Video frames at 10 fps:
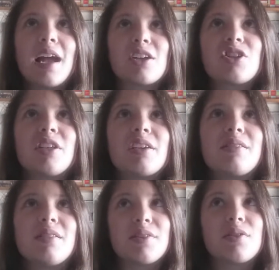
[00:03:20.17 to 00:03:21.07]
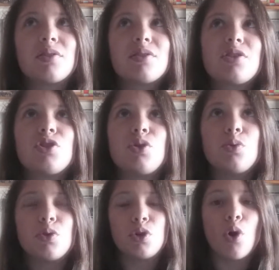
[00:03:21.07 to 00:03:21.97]
actually considered
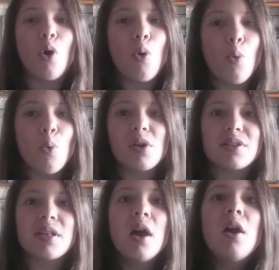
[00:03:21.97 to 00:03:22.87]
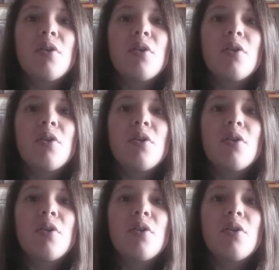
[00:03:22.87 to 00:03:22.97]
to go was,